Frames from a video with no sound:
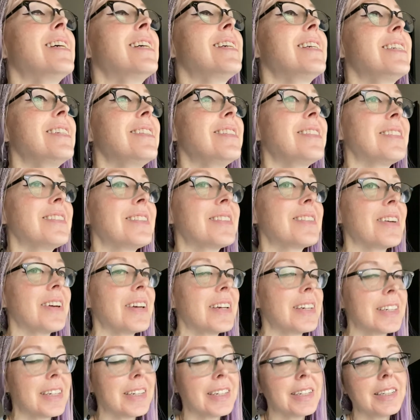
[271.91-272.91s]
He's just
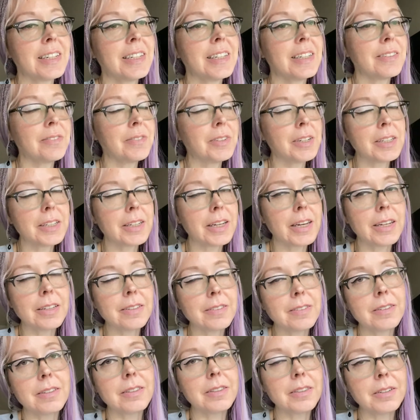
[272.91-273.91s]
cranky, and he really
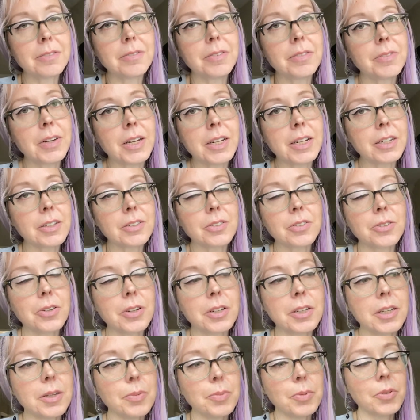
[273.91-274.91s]
hates that the FedEx
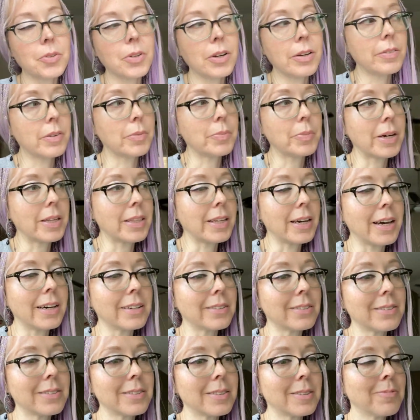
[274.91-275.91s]
truck keeps driving by the
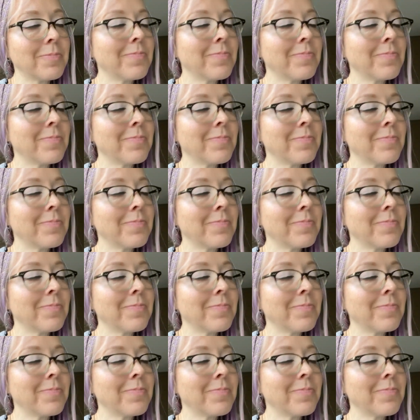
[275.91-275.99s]
house.